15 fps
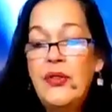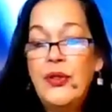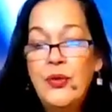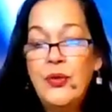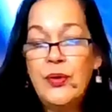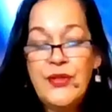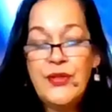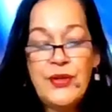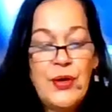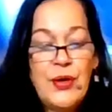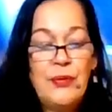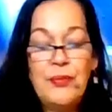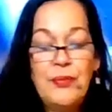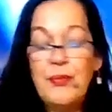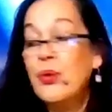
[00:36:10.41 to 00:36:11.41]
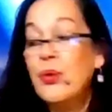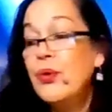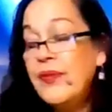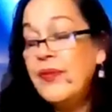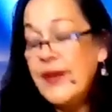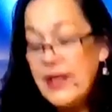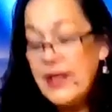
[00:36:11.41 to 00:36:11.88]
the North Node
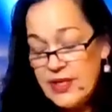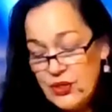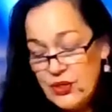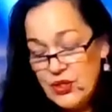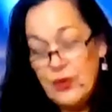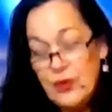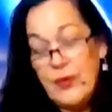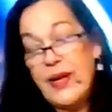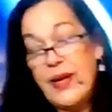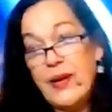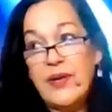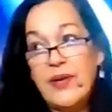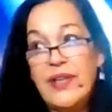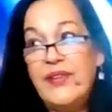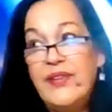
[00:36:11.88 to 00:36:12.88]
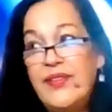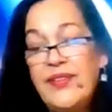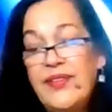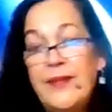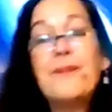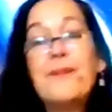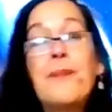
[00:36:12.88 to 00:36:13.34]
moving into
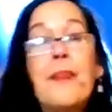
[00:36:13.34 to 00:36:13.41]
Aries,